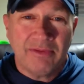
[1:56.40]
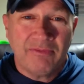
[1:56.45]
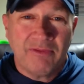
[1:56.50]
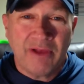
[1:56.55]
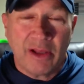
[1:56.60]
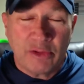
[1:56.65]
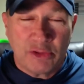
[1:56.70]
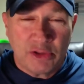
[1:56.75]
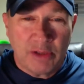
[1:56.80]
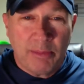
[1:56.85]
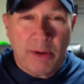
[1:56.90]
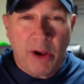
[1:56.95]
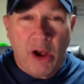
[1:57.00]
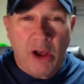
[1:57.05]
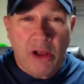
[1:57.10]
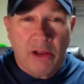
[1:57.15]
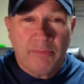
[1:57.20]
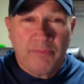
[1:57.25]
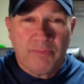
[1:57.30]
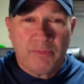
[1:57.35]
fellowship
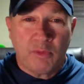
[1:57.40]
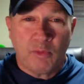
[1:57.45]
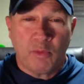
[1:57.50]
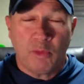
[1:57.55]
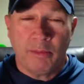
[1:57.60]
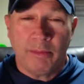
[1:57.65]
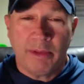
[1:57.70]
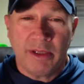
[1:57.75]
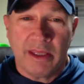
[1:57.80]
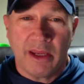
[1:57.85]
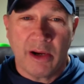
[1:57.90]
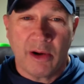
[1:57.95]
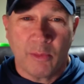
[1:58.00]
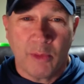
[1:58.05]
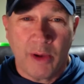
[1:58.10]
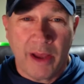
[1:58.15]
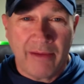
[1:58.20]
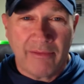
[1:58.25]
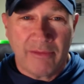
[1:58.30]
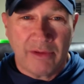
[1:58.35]
hall will be there and
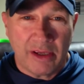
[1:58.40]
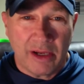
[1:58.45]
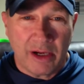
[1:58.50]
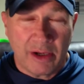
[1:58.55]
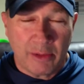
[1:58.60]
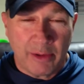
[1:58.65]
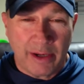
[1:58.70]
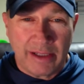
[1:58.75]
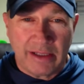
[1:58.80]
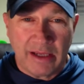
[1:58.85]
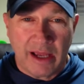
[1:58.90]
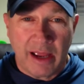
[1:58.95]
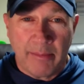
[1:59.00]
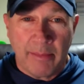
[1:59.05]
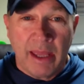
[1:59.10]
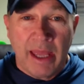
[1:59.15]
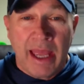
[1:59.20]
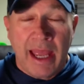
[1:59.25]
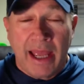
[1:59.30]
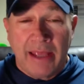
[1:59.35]
we'll have a, a great time
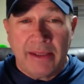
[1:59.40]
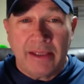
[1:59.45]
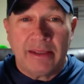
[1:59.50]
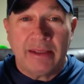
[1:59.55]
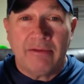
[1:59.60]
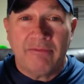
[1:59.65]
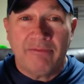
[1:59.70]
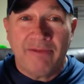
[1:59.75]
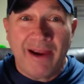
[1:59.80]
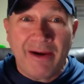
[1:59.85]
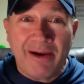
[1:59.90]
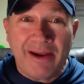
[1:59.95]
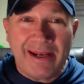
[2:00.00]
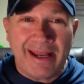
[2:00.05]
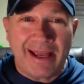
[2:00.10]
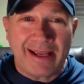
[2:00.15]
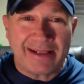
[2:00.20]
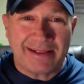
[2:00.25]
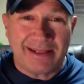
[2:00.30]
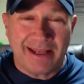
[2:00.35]
and then the very
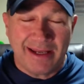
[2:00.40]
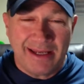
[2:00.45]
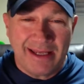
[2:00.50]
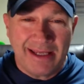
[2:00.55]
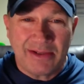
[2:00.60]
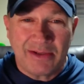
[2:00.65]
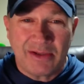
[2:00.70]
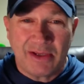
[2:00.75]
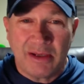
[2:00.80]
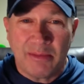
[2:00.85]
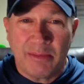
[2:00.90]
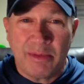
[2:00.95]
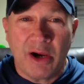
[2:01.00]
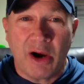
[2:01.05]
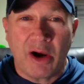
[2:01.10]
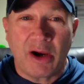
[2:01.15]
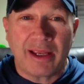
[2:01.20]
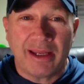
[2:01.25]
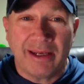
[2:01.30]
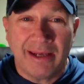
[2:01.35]
next sunday is going to be
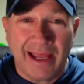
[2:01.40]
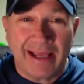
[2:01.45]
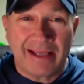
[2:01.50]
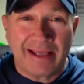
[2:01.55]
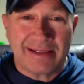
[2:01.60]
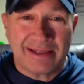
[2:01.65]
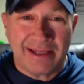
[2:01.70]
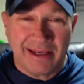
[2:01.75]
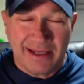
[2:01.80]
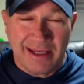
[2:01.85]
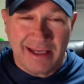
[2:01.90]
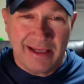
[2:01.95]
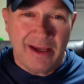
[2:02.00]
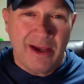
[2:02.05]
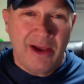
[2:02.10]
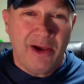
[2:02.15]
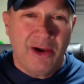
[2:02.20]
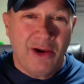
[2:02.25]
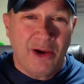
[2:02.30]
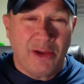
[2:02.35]
our connect sunday
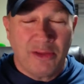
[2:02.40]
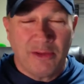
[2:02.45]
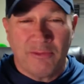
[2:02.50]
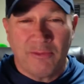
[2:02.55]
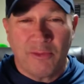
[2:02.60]
on the